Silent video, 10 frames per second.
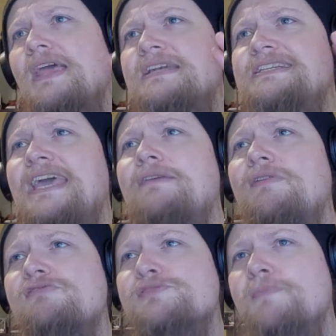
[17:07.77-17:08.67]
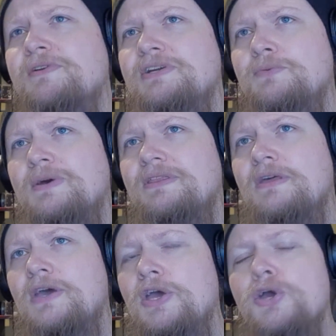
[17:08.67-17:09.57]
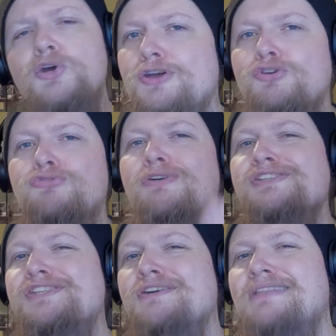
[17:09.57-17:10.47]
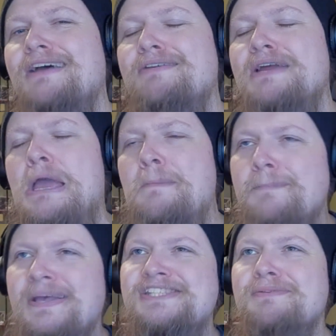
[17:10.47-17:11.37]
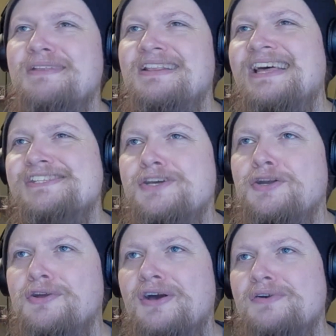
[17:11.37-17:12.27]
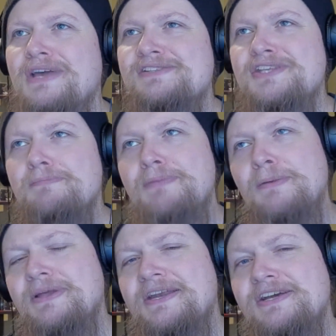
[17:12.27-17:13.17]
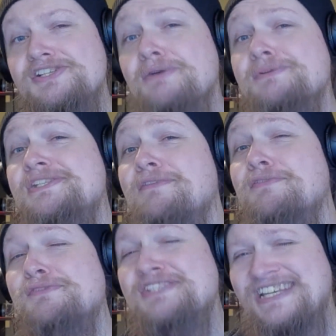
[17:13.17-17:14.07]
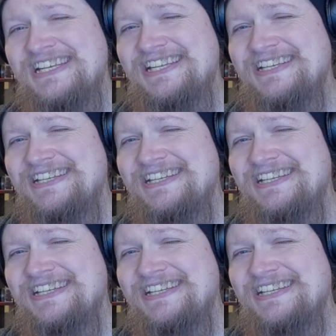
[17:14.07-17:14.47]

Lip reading: Davey responded with, "Great stuff, Larry. Me and some of the lads are going to go down to the pub later. Shall we save you a seat?"